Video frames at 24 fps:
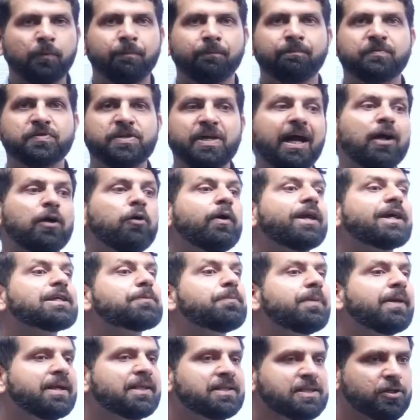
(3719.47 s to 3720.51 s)
childhood
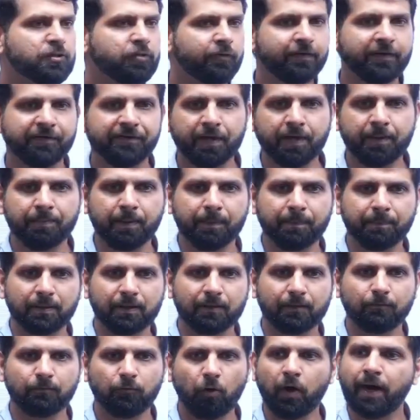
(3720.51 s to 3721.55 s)
experiences of different people,
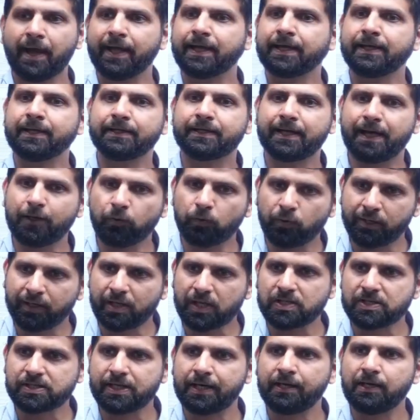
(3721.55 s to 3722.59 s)
or I can try to
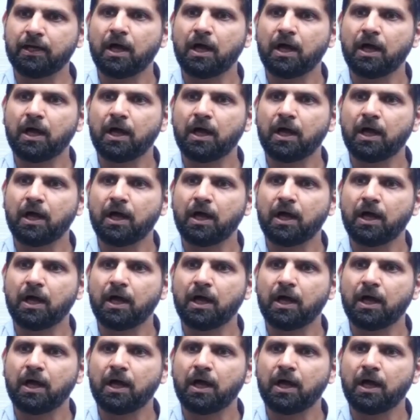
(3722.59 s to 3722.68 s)
understand